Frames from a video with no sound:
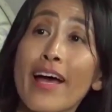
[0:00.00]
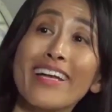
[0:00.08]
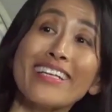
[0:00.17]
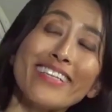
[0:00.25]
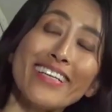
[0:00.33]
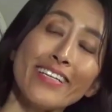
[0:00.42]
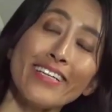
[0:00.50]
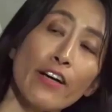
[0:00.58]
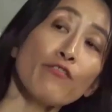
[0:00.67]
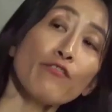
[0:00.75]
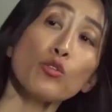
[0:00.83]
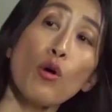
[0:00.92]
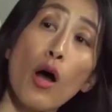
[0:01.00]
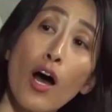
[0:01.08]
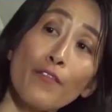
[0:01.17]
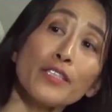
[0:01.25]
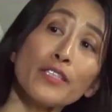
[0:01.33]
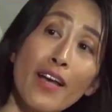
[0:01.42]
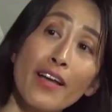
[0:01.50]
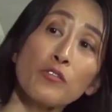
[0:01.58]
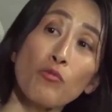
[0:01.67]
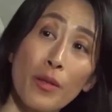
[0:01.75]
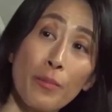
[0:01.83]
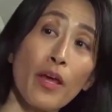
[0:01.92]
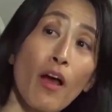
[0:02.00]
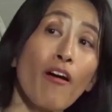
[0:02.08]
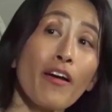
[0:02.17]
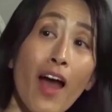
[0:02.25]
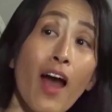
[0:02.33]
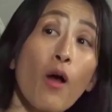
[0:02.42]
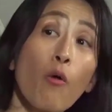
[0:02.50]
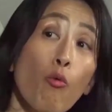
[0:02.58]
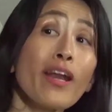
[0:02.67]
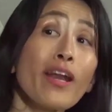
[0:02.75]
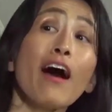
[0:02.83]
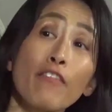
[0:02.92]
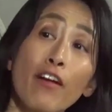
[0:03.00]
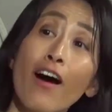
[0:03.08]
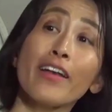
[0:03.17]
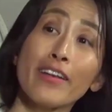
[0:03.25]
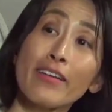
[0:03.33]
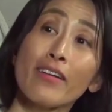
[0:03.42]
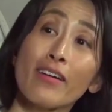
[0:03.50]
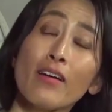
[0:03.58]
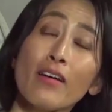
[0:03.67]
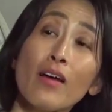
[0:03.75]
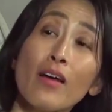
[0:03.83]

that is enough to offset what Pyongyang would have gotten